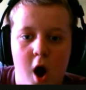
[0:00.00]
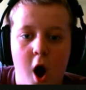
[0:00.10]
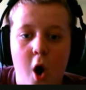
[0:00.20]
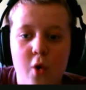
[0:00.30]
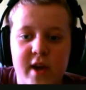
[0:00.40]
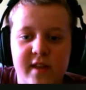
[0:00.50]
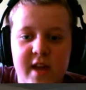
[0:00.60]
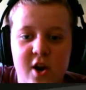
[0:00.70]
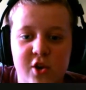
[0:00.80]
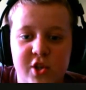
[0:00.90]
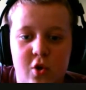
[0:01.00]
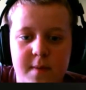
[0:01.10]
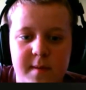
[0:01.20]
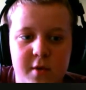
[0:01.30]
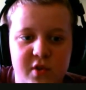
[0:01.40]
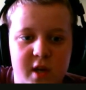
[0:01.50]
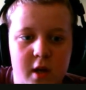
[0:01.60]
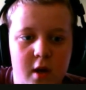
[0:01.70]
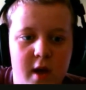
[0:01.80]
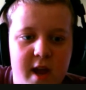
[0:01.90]
Oh, okay, there's the creepy
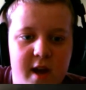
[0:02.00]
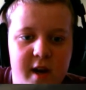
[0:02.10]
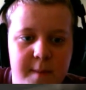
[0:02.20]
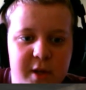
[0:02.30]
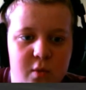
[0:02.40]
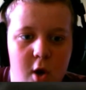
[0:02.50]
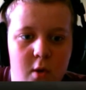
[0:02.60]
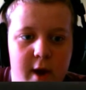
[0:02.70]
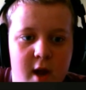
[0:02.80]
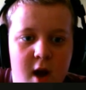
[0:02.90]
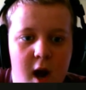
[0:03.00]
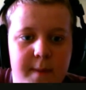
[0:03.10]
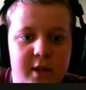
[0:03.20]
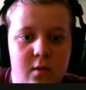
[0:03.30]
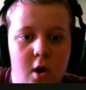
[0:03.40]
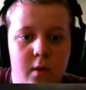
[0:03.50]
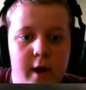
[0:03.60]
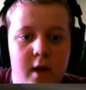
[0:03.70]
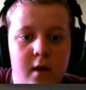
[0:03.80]
music. And I picked the wrong way. I picked the wrong way.